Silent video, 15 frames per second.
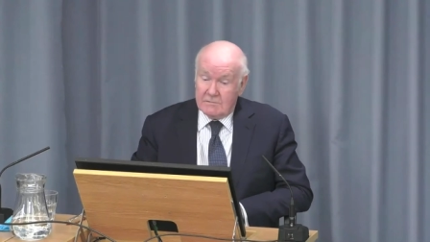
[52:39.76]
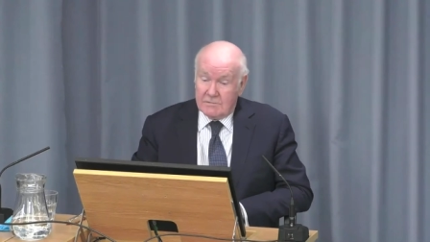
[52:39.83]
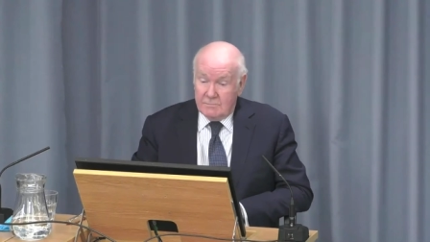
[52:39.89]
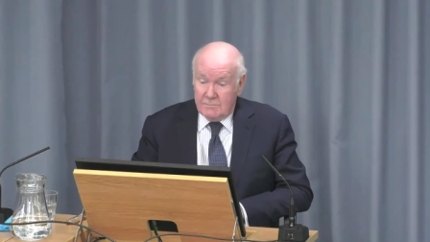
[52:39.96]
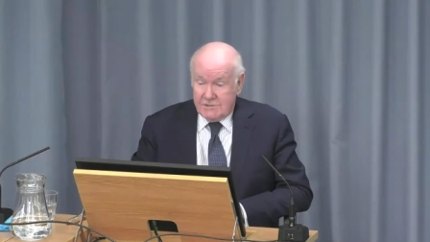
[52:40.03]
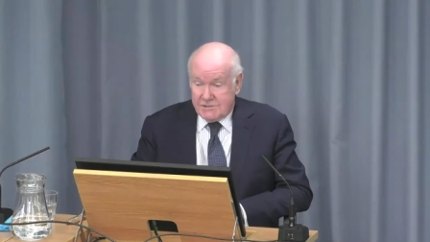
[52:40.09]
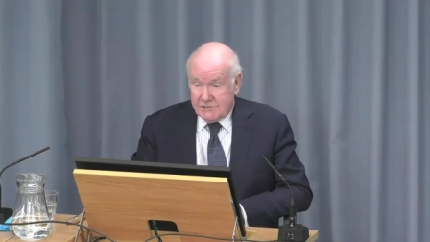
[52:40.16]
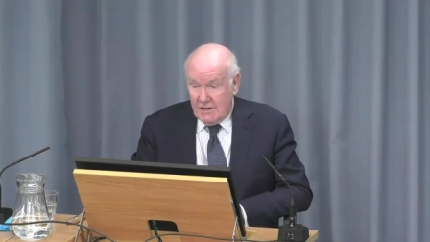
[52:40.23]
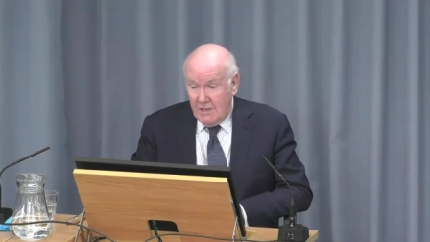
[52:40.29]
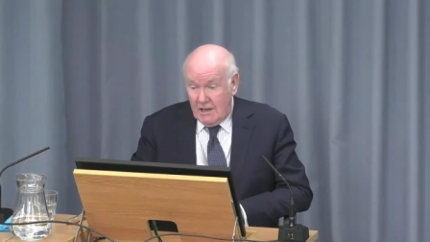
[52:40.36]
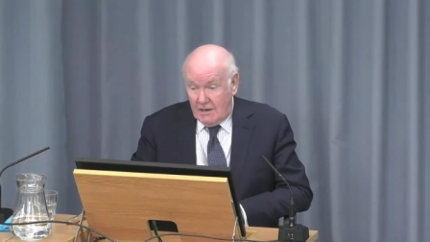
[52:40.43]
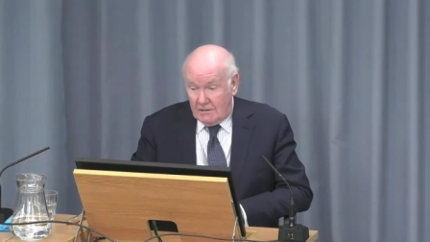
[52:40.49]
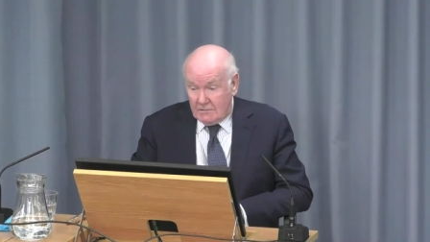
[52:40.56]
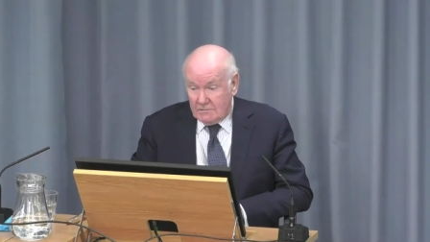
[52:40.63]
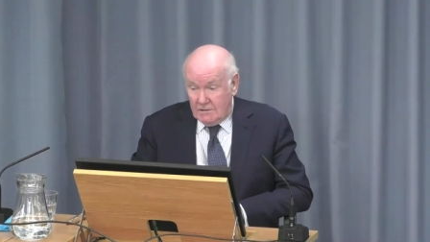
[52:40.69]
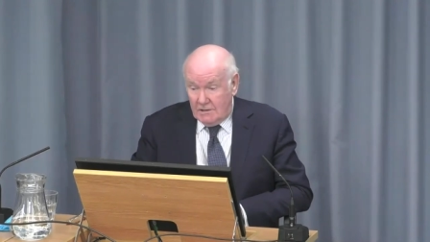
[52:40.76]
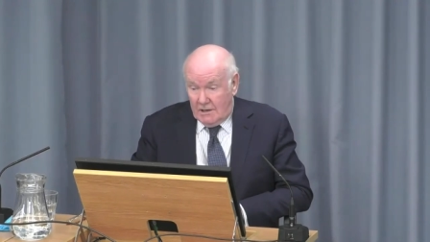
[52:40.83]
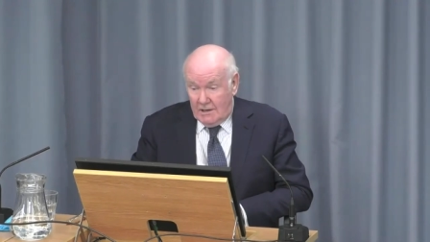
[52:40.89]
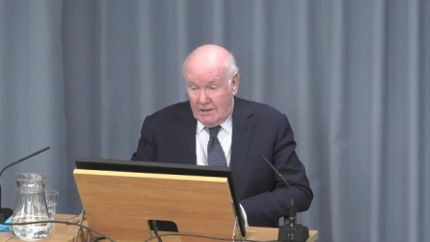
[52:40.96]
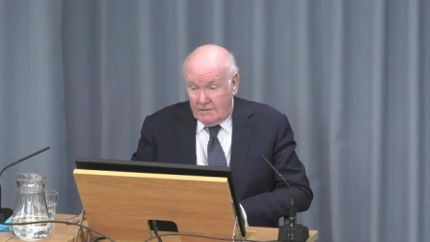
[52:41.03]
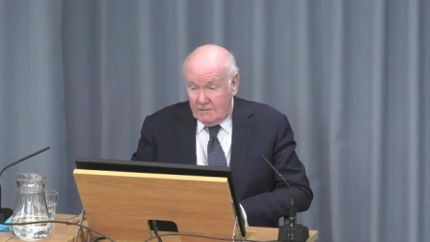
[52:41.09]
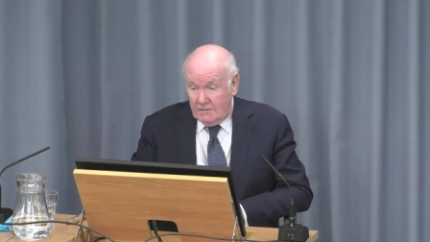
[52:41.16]
from the start,
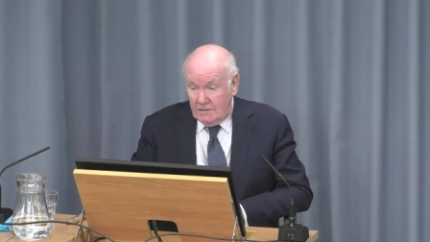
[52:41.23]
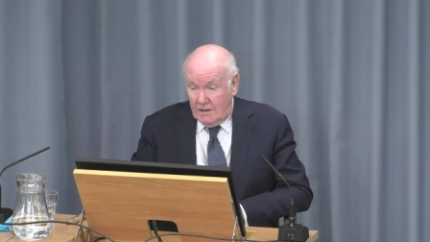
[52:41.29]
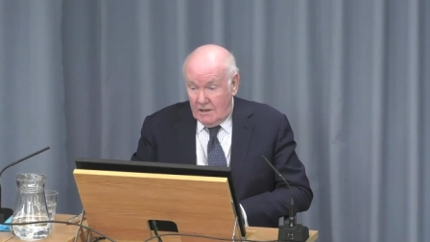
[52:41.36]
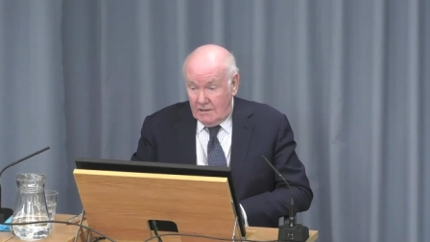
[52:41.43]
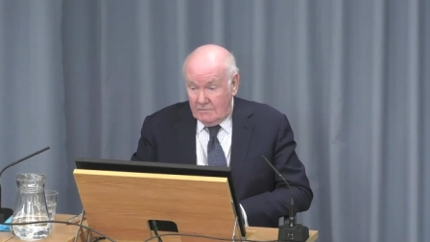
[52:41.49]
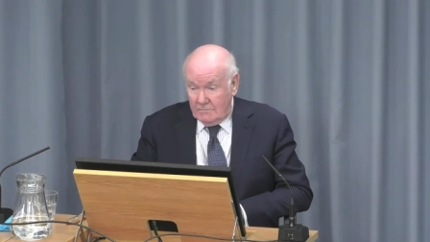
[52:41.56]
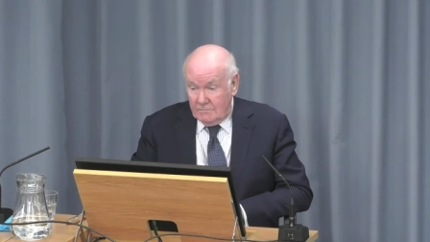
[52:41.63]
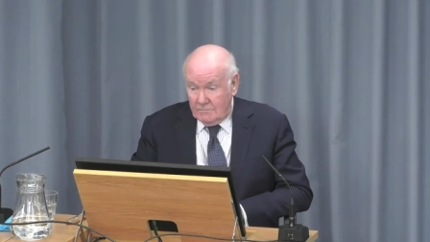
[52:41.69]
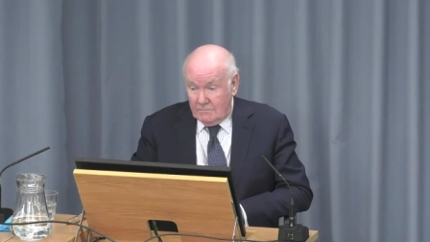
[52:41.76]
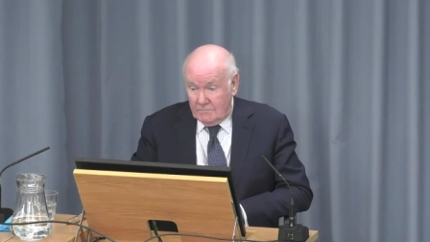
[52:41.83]
I, I,